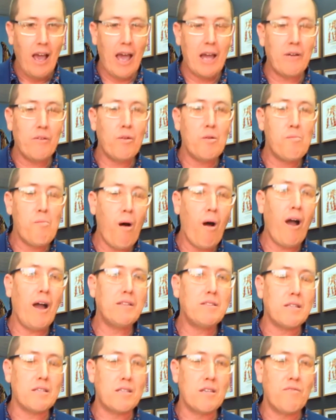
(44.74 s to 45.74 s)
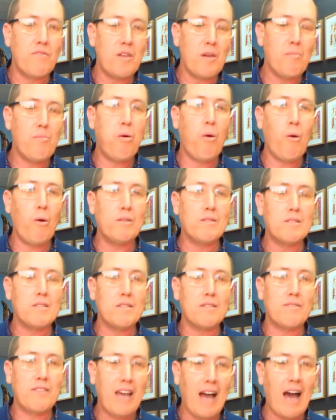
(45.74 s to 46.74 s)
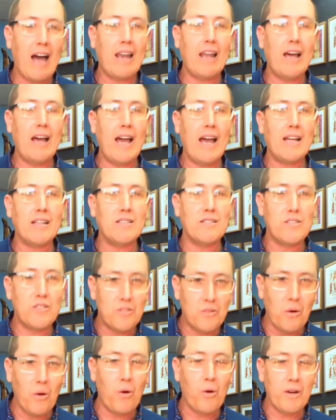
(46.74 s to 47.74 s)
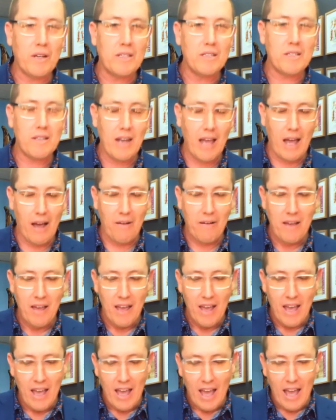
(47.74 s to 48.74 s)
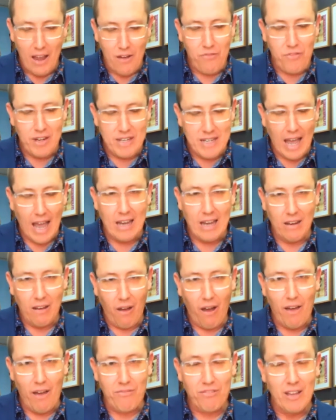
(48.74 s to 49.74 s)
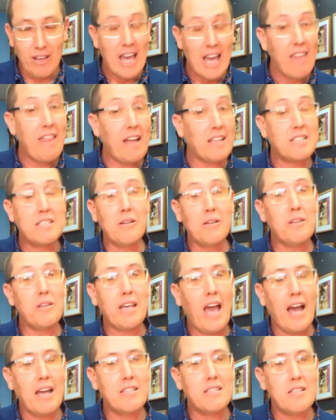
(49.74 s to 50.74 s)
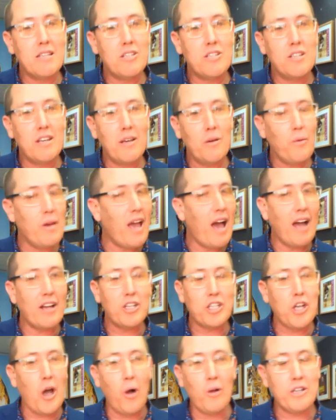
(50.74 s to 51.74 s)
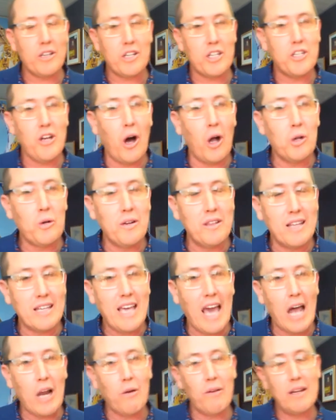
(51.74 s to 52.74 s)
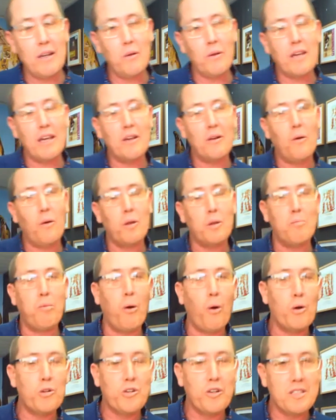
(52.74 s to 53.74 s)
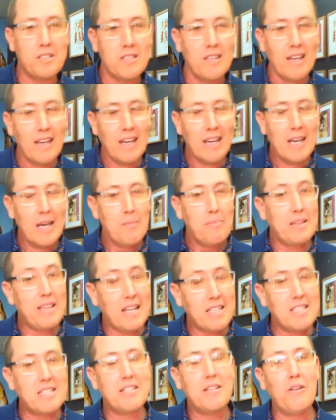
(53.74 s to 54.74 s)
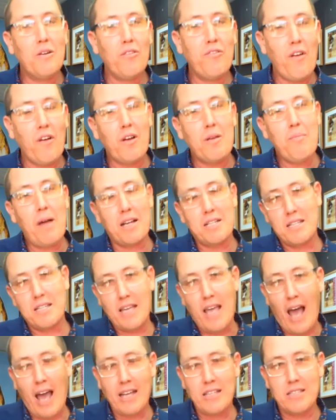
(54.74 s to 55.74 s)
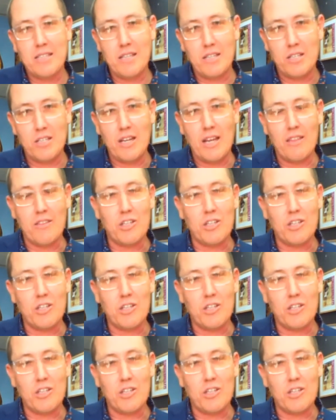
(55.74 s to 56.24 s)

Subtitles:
And it reminds us of the importance of colour and stories in our everyday life. That's still the case this year. We aren't shoulder to shoulder in the gallery looking at all the portraits, but that's still very much the case this year.